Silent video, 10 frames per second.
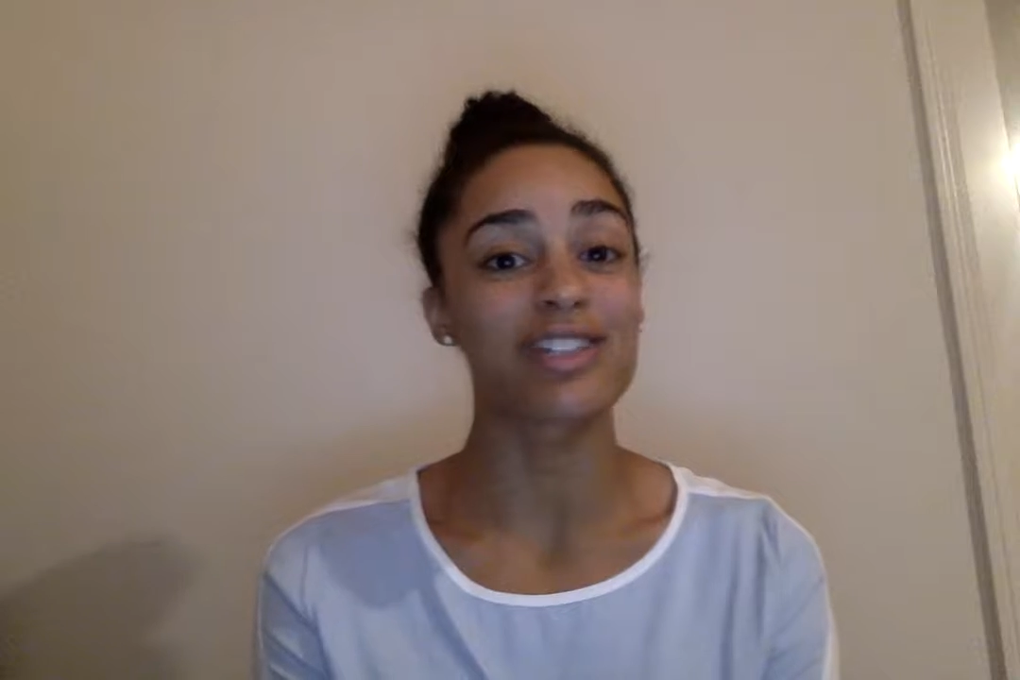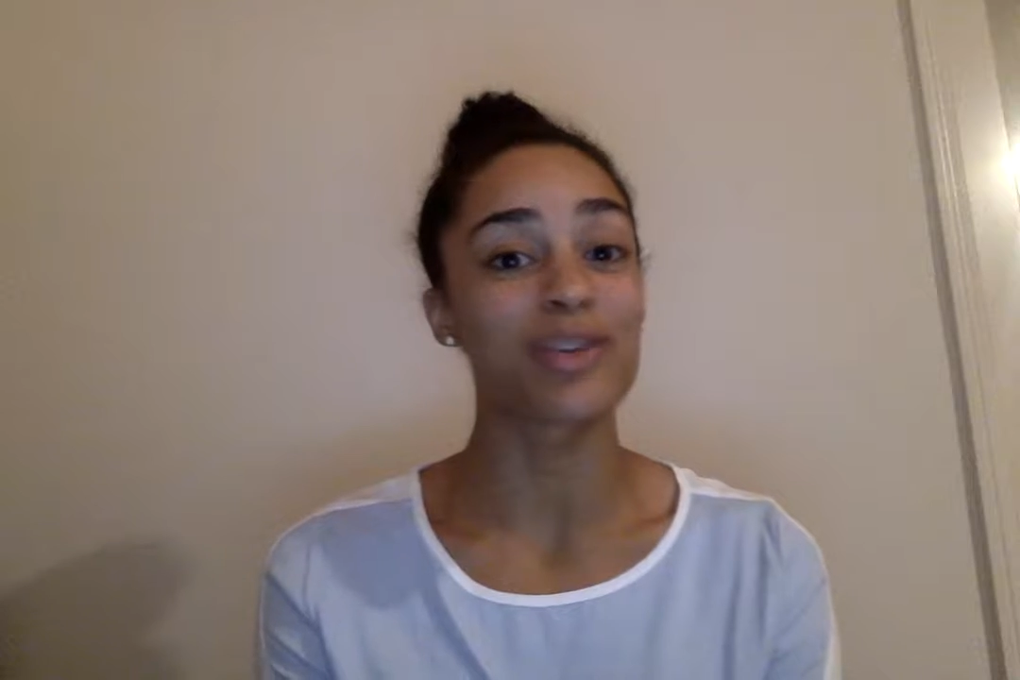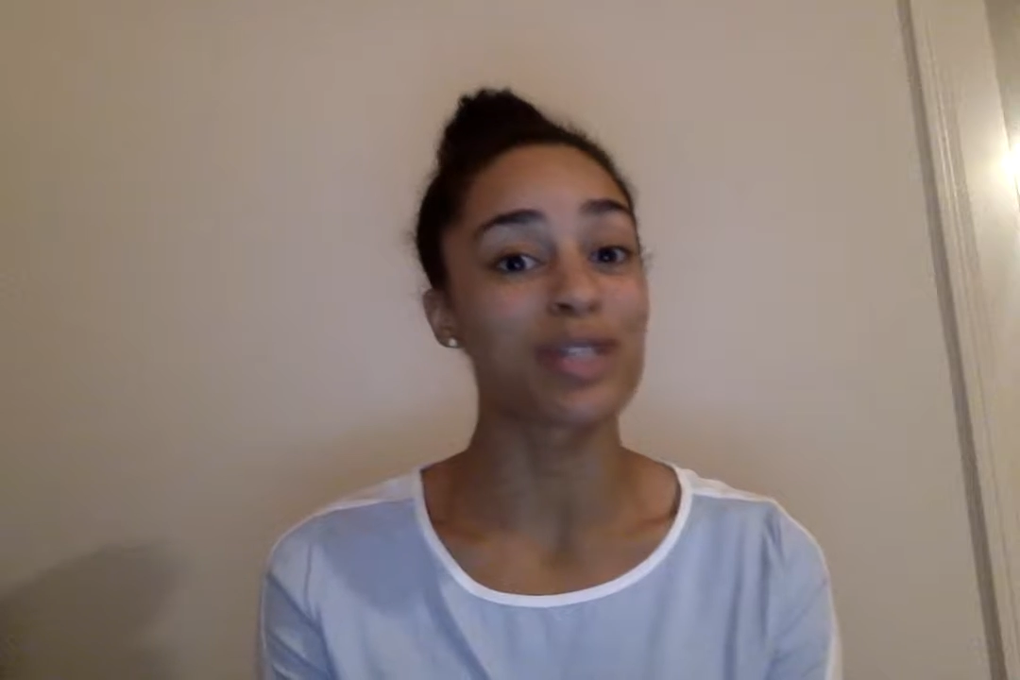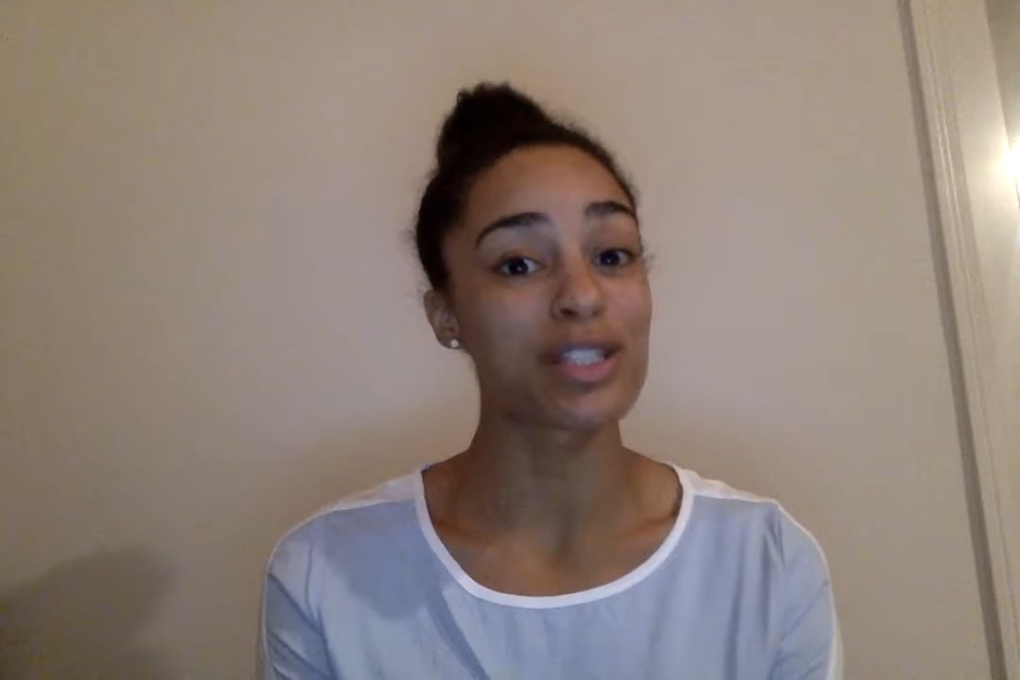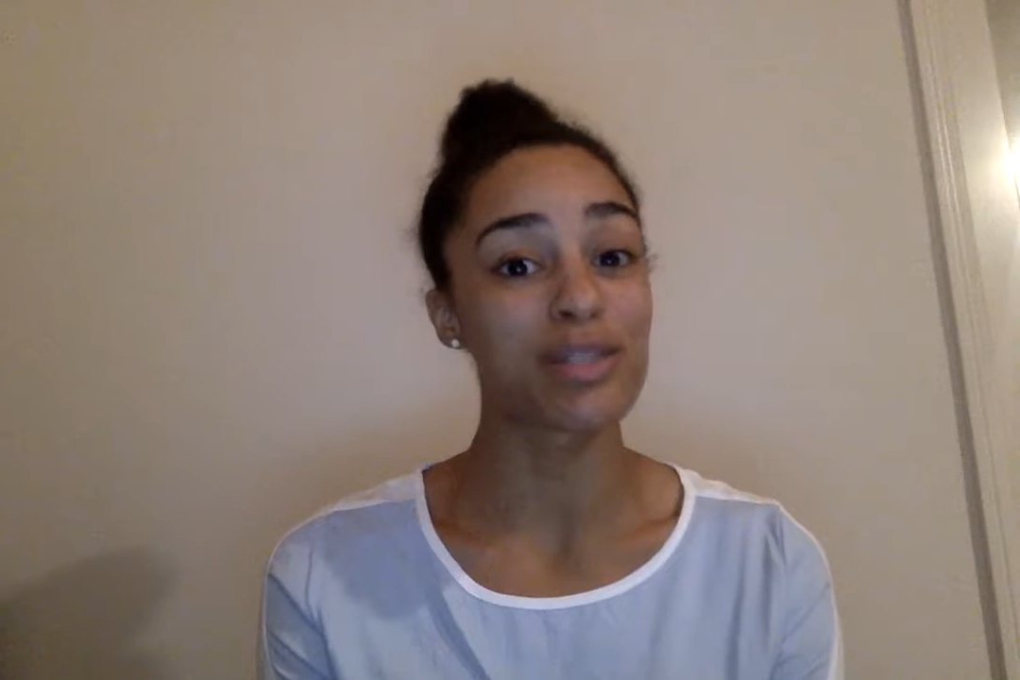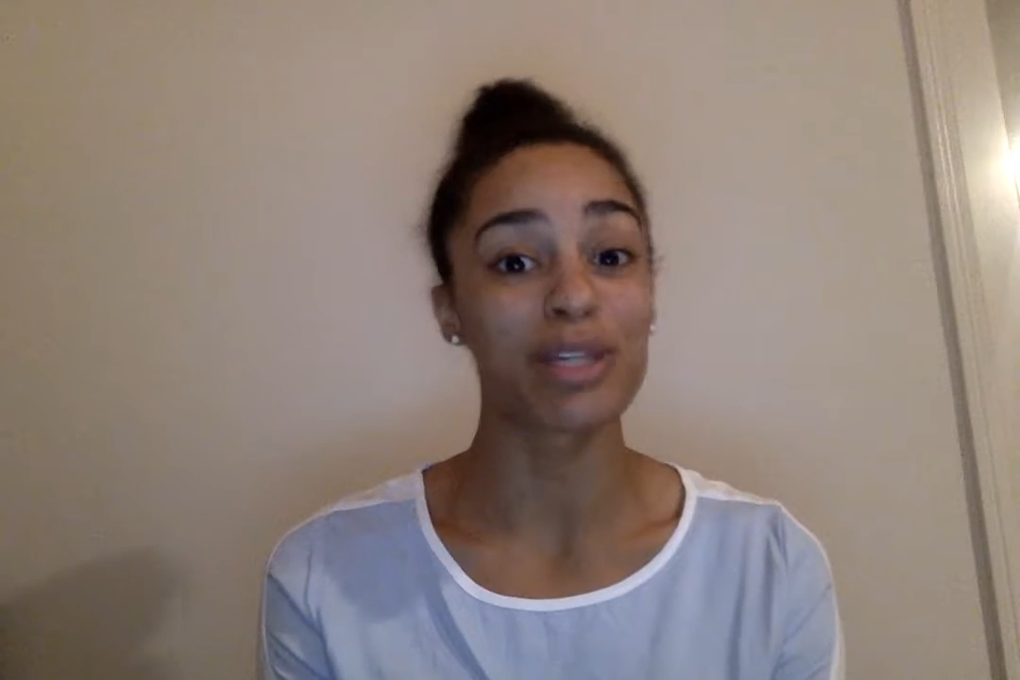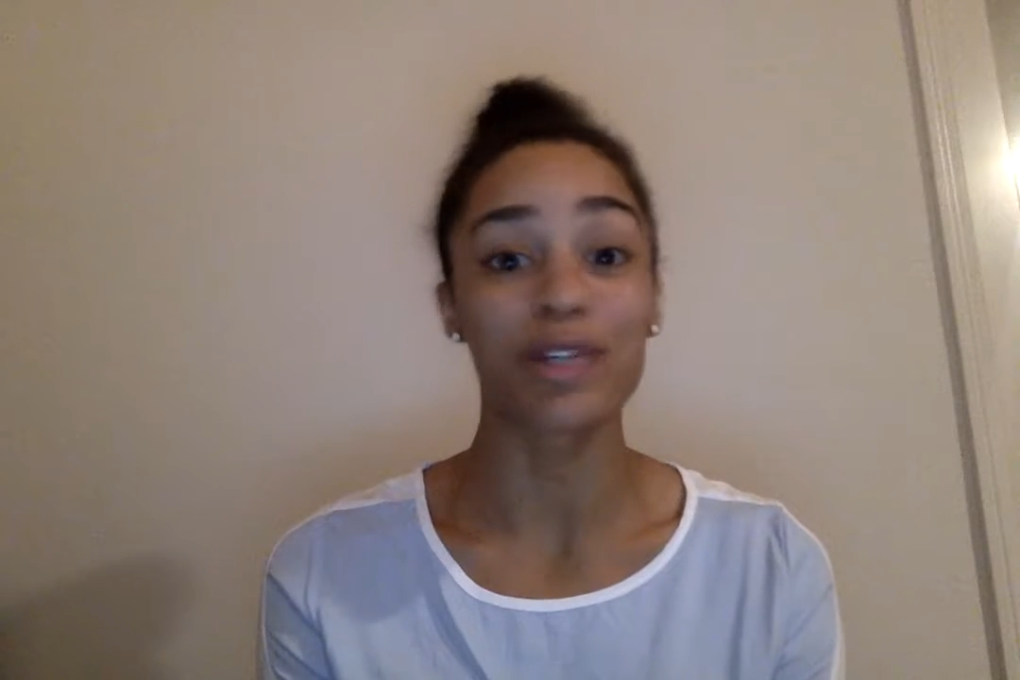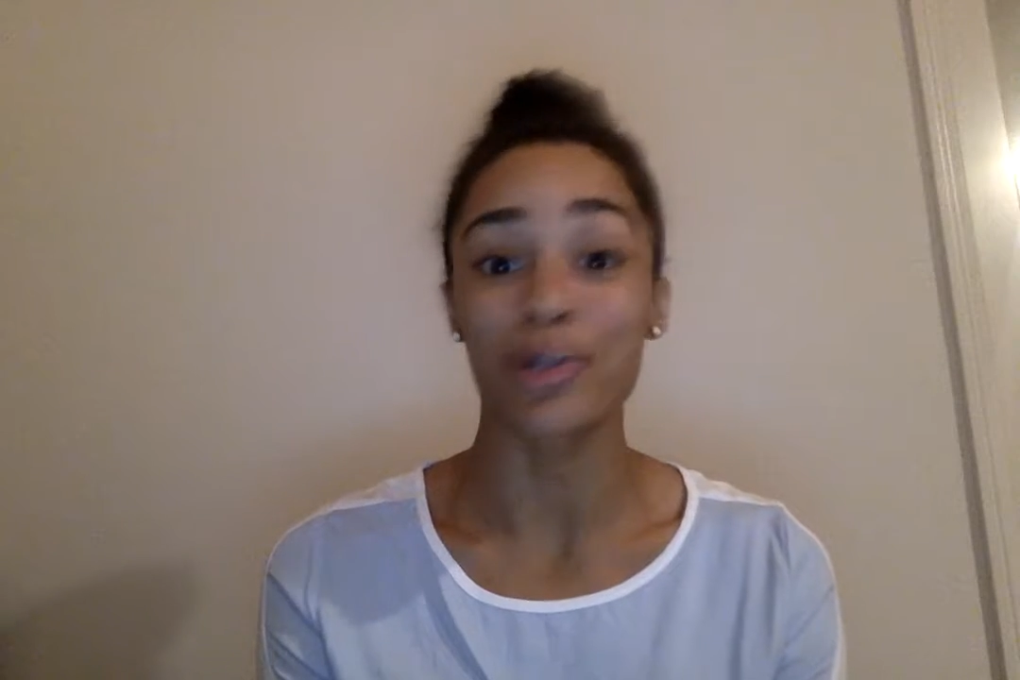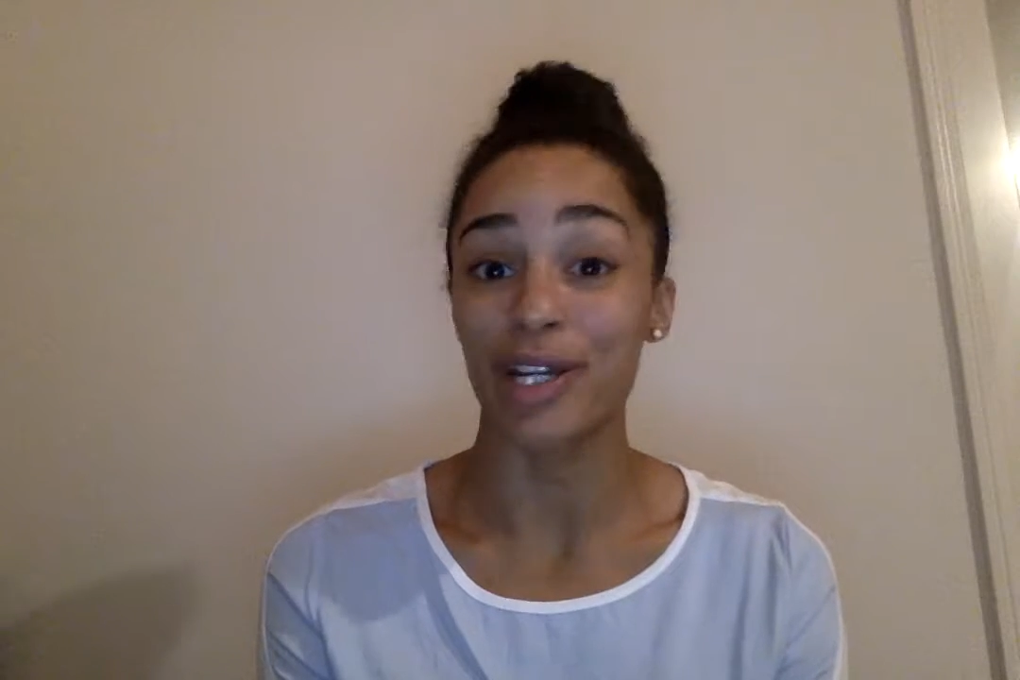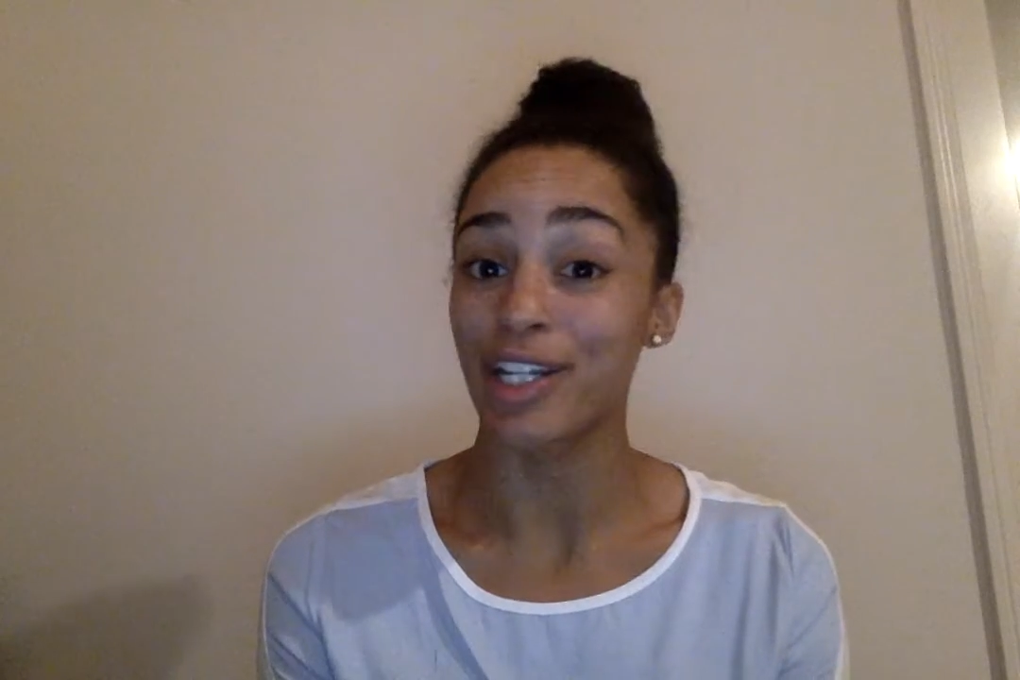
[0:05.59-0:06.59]
going to be
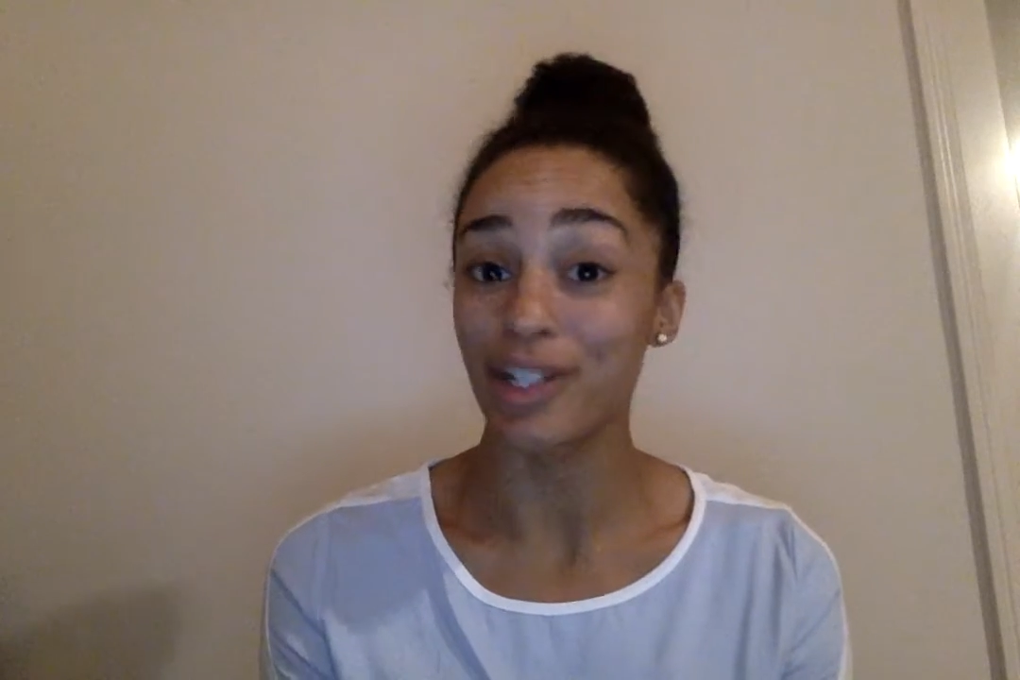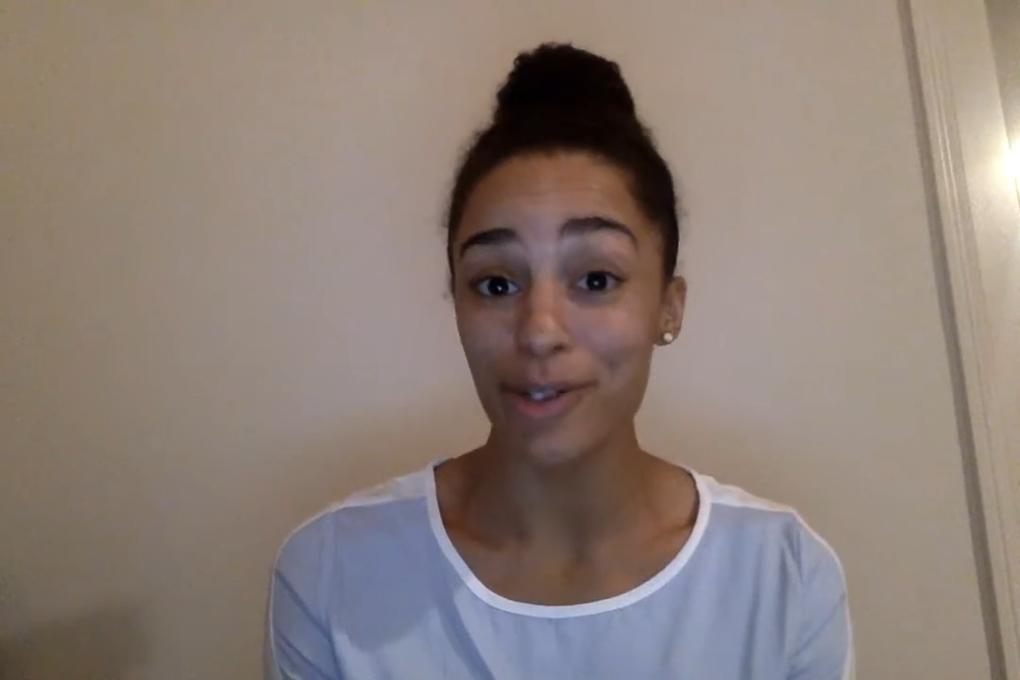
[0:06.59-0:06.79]
creating